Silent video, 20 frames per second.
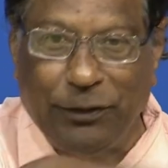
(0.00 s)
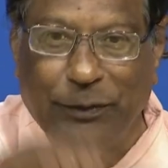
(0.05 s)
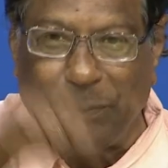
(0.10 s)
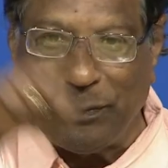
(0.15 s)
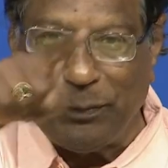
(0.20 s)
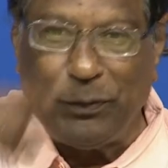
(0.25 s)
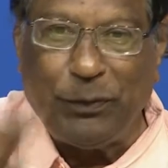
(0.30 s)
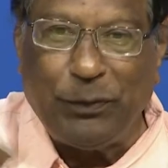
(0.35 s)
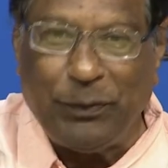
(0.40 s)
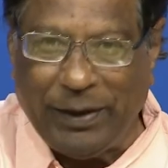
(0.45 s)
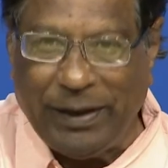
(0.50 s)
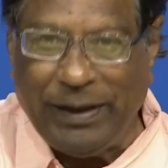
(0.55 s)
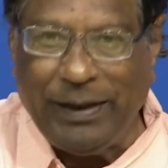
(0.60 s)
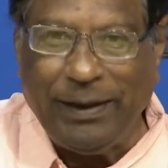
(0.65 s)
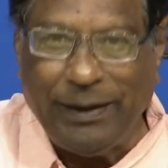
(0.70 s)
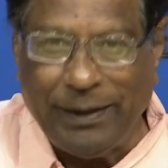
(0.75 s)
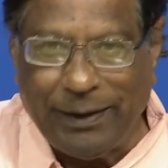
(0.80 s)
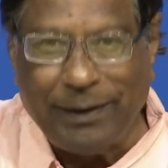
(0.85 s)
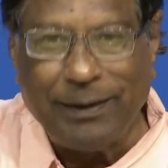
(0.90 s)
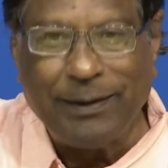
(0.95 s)
move
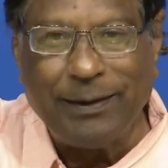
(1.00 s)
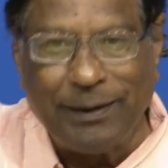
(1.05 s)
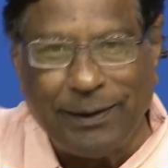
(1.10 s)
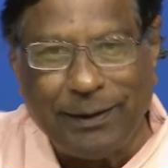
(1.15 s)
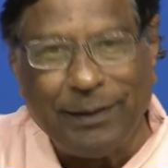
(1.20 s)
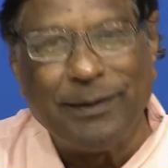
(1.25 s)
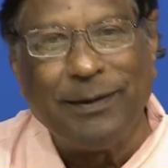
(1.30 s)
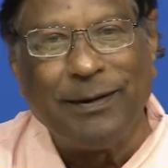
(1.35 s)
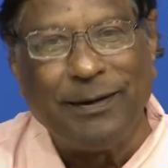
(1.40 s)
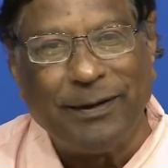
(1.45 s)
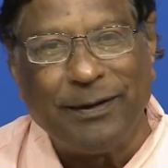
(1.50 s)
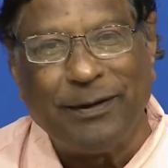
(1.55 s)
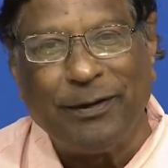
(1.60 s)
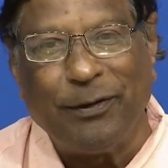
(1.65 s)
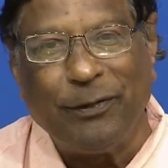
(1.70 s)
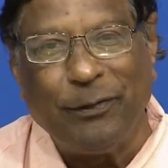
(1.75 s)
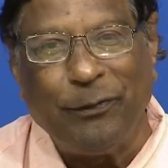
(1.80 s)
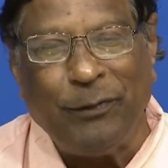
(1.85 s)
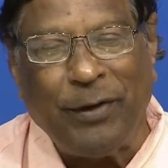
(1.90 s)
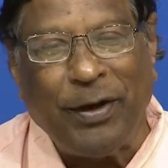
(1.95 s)
in
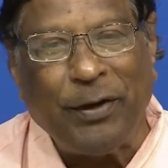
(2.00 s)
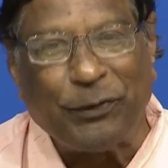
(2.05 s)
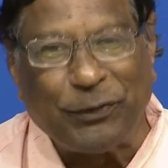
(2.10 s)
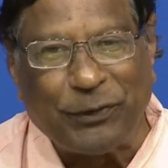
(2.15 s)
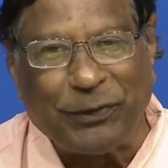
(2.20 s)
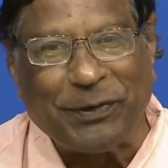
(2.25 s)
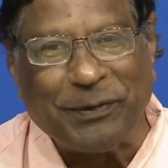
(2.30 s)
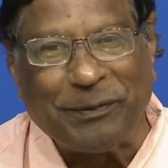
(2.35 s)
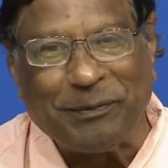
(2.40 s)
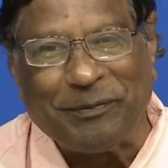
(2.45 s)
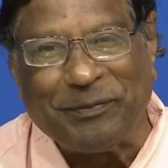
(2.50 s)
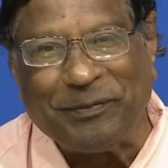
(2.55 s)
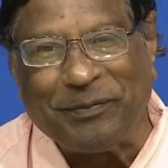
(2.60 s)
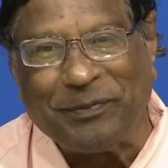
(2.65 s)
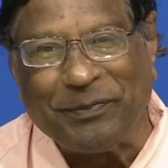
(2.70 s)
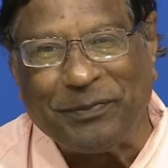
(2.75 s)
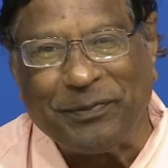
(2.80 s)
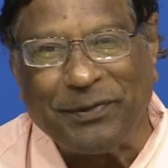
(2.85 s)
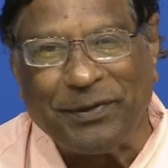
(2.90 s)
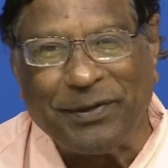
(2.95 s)
waves,
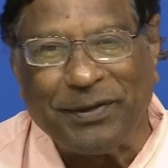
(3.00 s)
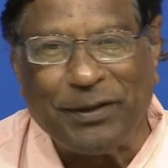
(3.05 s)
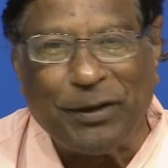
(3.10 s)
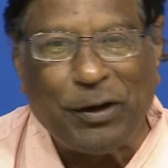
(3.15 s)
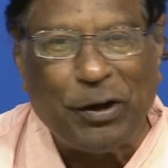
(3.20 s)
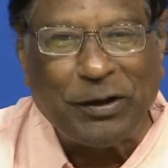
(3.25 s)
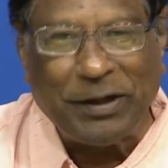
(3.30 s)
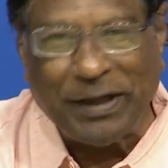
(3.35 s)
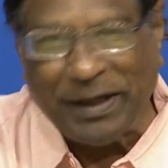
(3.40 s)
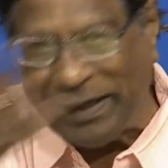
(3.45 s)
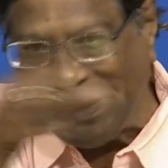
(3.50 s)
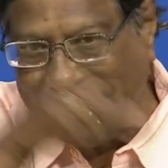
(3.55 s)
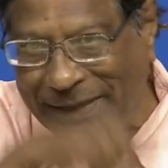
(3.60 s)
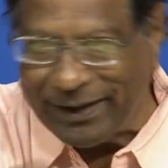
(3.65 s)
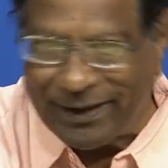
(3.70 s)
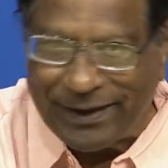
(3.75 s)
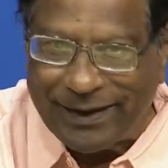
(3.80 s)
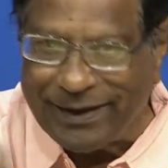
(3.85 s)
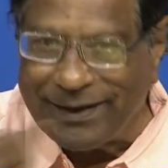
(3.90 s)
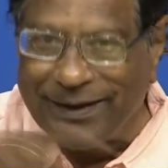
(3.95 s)
not in
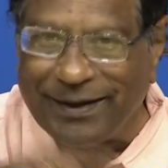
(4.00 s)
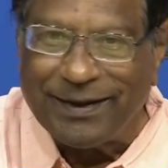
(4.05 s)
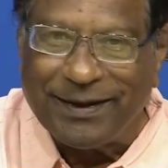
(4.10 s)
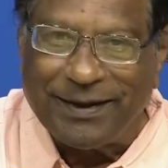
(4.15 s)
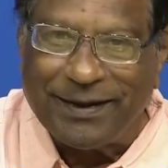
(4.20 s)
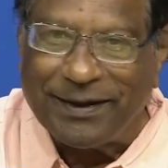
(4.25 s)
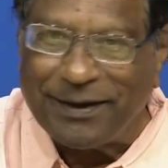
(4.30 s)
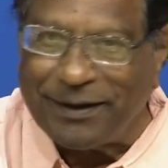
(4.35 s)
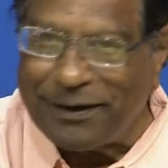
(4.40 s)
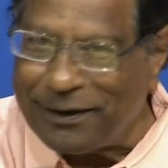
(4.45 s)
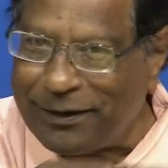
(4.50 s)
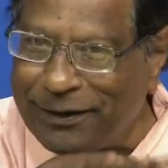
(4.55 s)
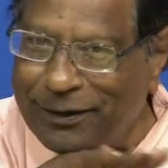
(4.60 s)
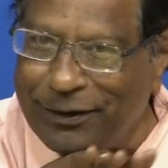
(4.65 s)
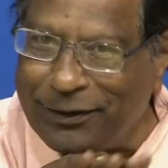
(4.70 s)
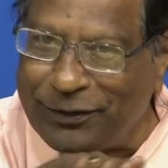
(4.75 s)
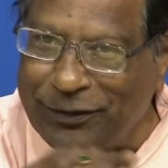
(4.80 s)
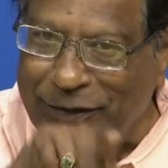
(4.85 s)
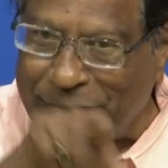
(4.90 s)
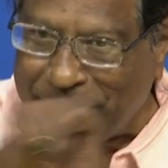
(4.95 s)

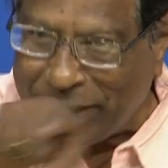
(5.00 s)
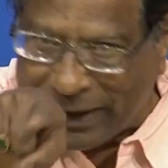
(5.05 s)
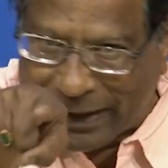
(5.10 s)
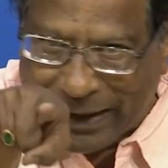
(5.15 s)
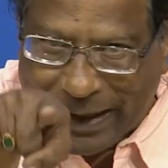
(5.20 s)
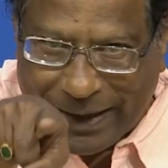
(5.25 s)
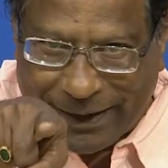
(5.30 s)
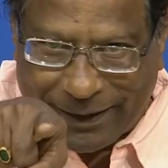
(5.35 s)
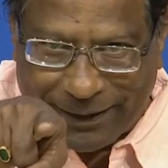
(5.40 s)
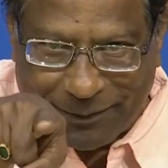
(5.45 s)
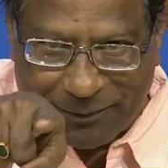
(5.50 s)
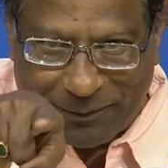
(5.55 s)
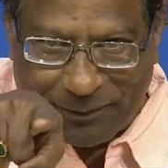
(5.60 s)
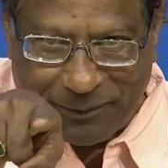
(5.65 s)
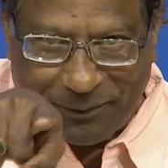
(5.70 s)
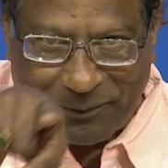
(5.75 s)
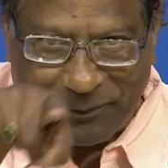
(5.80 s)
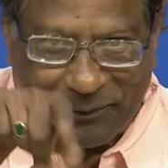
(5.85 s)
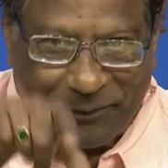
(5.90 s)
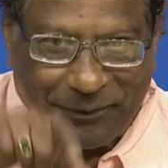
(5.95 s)
straight line.
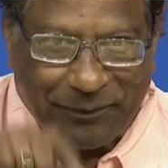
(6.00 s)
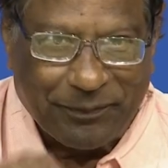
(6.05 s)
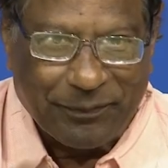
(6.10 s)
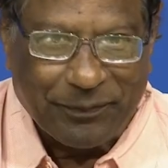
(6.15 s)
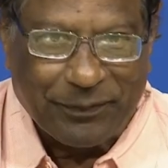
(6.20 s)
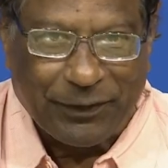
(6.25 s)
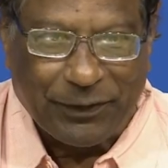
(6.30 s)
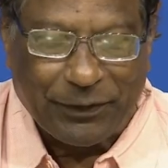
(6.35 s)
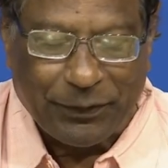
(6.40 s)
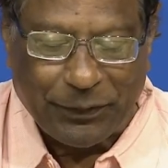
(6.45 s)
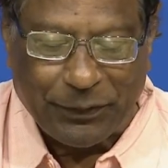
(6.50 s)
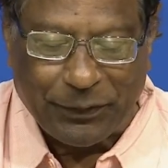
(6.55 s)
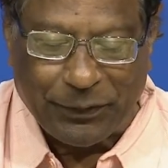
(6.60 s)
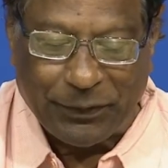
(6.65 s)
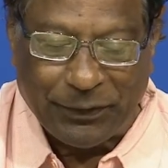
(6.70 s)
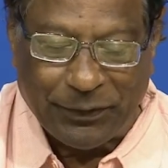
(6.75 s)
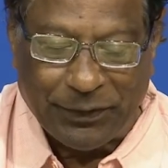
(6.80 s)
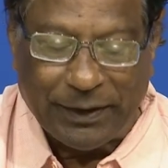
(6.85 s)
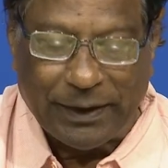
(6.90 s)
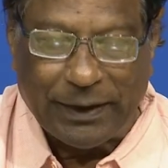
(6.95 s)

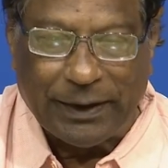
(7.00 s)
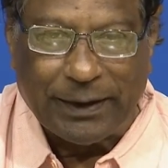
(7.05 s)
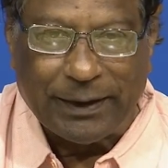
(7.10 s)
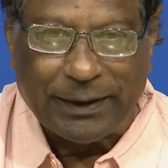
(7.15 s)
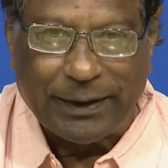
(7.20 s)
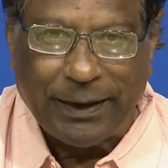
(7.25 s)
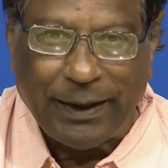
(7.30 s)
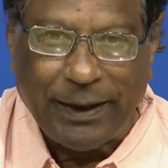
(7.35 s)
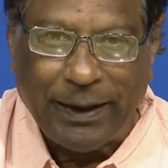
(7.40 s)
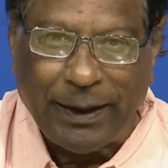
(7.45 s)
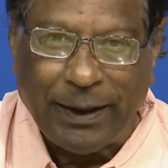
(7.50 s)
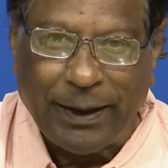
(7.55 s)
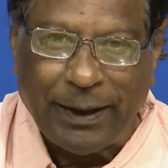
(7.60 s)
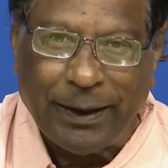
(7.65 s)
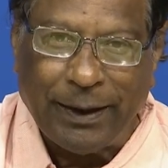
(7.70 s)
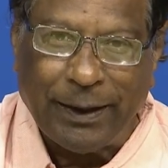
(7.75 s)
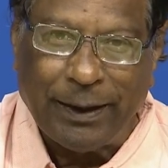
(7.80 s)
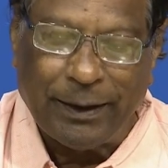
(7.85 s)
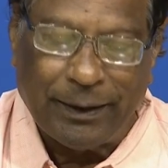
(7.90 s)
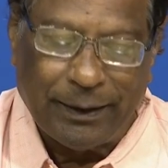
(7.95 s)
So,
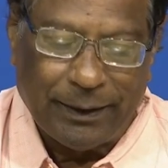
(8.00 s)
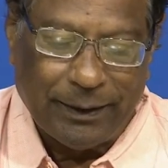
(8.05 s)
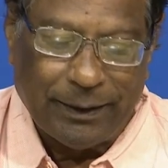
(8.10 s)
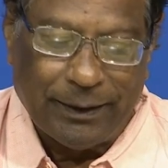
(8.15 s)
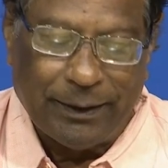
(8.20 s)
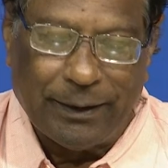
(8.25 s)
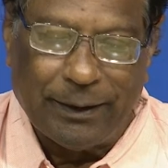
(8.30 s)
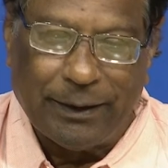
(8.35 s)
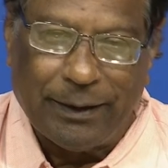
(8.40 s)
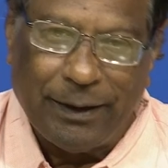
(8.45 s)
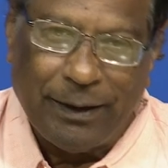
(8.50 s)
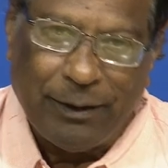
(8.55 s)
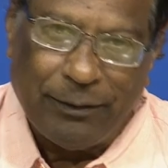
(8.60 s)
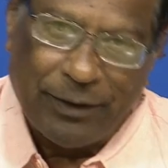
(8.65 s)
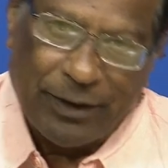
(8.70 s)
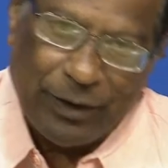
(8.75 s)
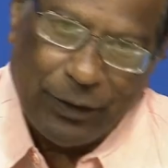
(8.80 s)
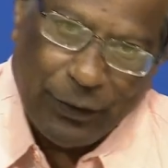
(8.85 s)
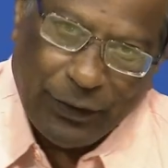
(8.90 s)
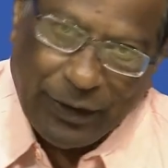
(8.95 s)

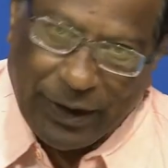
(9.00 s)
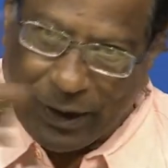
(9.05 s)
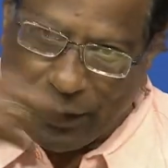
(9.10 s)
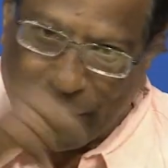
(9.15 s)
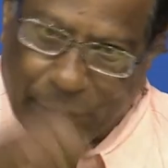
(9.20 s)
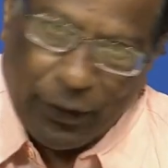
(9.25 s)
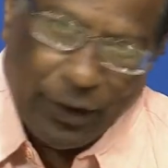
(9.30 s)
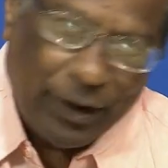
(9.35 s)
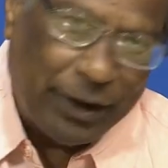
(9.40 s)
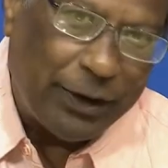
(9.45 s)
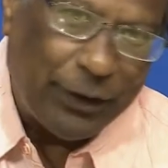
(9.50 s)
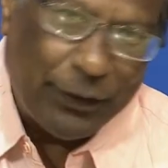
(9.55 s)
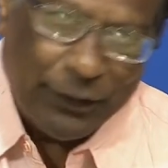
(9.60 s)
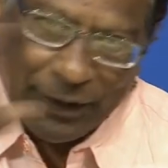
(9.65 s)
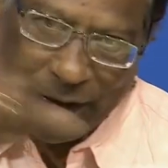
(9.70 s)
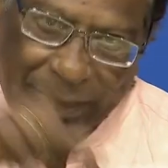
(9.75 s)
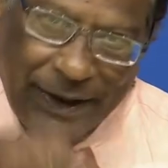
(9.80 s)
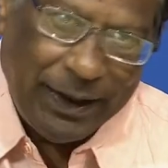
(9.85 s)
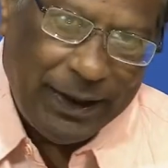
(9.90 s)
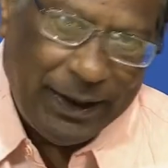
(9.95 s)
even though they go
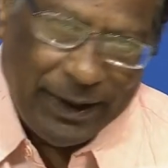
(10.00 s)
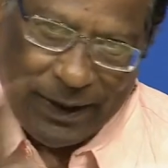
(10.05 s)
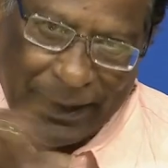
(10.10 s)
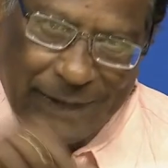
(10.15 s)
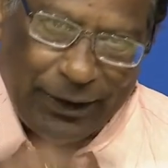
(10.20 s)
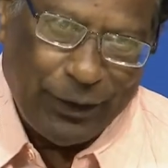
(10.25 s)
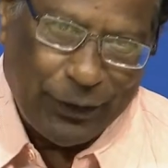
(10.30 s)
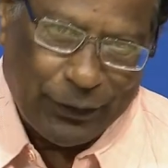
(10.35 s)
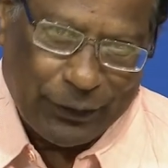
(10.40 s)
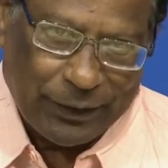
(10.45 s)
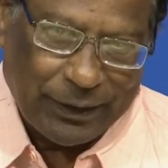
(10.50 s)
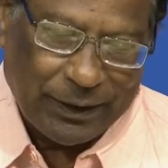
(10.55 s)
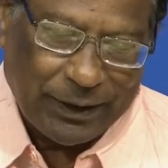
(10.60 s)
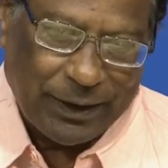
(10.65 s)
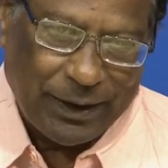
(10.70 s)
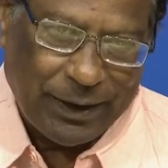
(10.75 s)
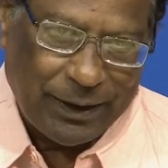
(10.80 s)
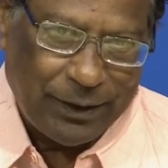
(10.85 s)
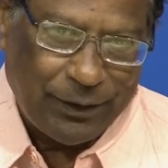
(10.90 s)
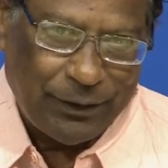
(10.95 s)
around
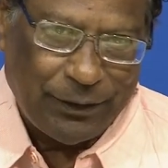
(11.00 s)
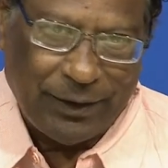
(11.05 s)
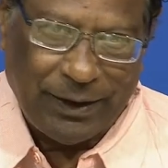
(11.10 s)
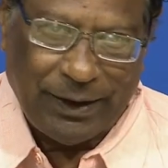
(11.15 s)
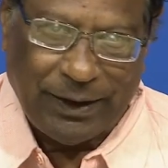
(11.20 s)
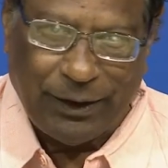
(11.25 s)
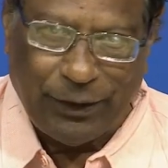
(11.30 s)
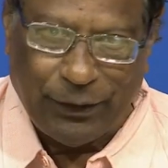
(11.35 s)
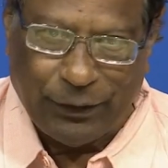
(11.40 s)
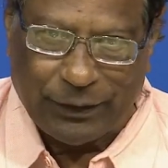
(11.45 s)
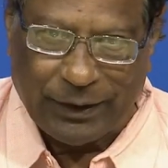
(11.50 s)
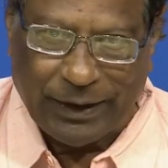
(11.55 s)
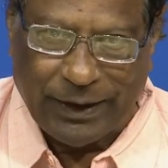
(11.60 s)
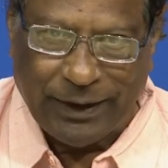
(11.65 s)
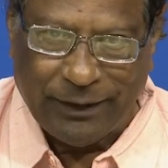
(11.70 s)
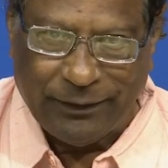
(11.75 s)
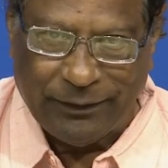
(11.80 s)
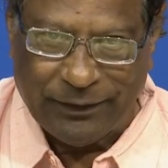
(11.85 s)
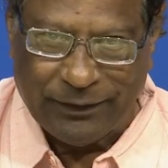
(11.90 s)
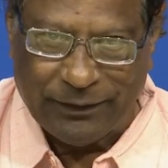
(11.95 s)
the
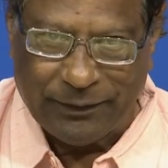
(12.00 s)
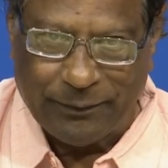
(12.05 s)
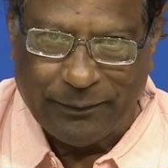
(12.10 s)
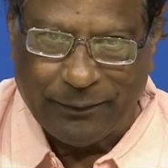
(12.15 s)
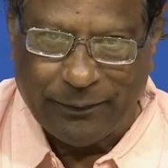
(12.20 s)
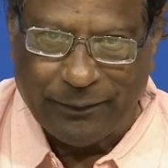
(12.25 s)
nucleus